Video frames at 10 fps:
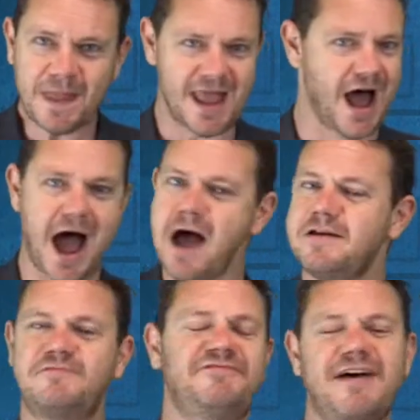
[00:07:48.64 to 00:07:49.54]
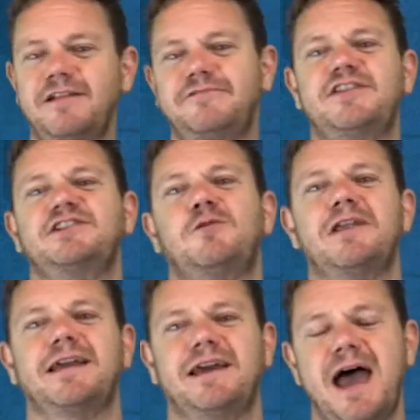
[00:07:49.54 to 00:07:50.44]
I fell for this one
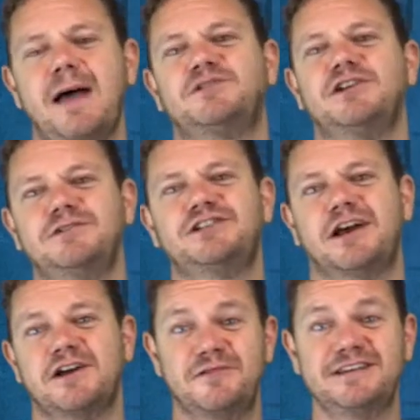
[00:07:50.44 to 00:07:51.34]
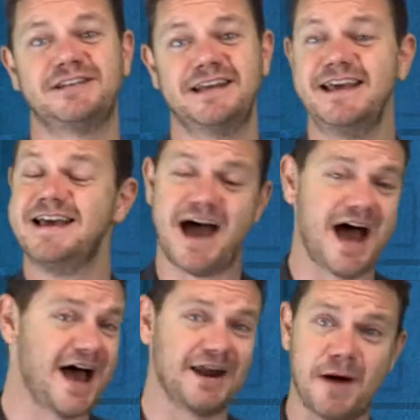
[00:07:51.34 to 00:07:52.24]
like an absolute sucker recently,
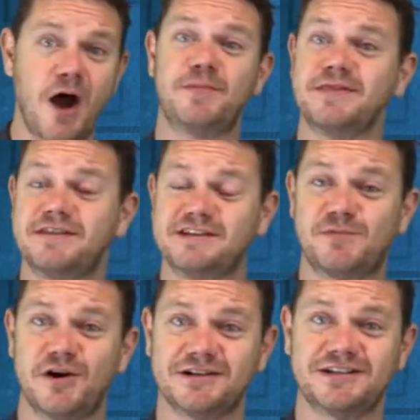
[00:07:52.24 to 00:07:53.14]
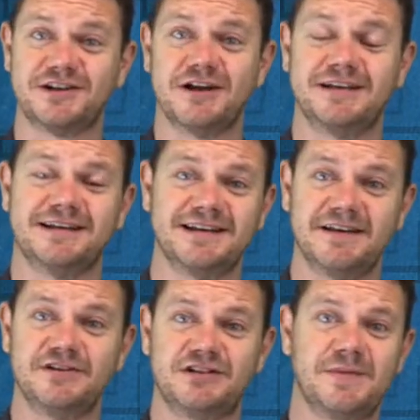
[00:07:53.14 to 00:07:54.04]
and I'm hoping that this product is going to get
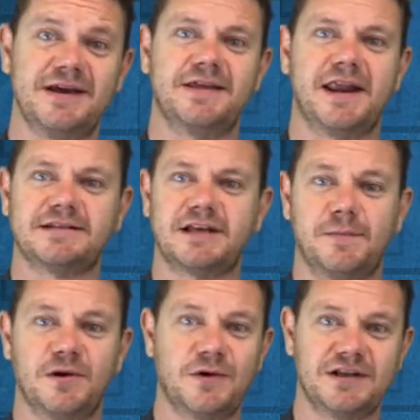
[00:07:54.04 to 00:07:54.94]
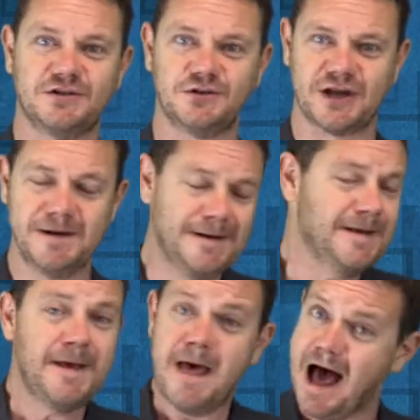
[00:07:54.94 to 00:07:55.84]
delivered to me in the next couple of weeks or so.
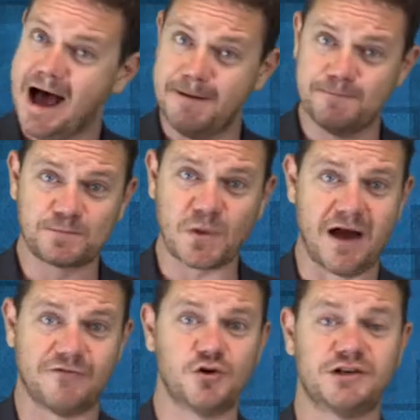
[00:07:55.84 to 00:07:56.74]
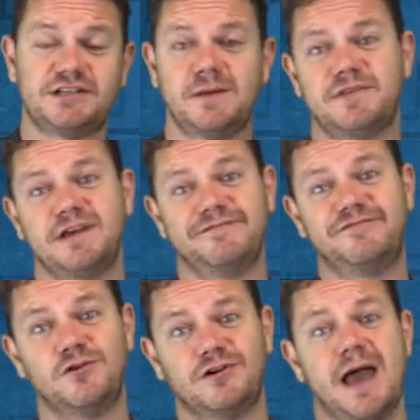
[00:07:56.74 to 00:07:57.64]
I've ordered something
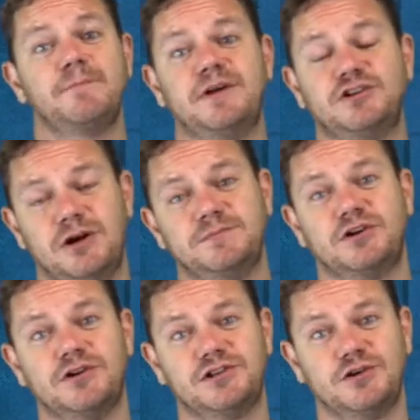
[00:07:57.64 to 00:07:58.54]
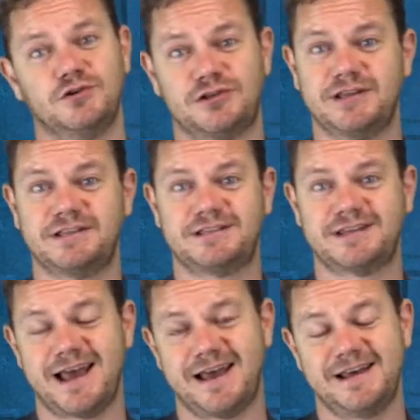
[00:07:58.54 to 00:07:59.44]
for camping trips across the course of
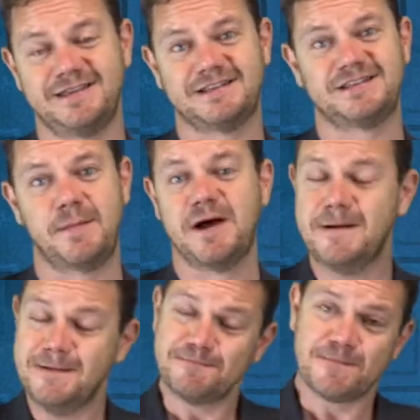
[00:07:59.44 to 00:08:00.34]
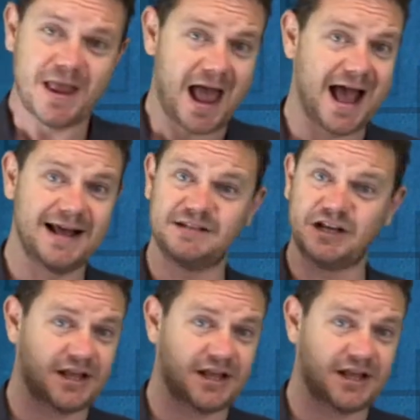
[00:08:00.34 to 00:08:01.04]
this summer, and